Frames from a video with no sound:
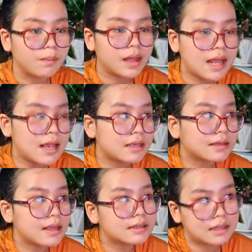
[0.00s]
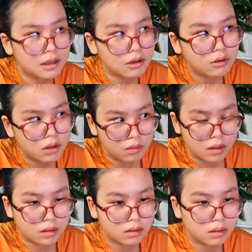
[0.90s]
But they still
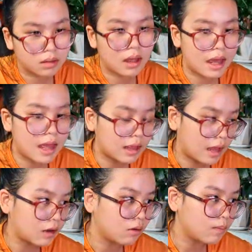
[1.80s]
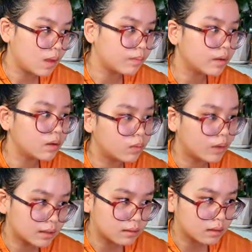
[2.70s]
do it. I remember
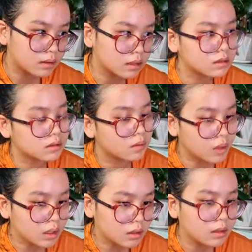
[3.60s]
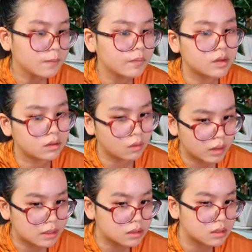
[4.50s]
just one
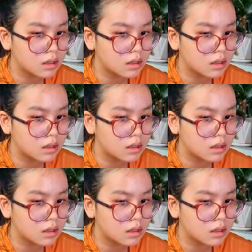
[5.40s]
student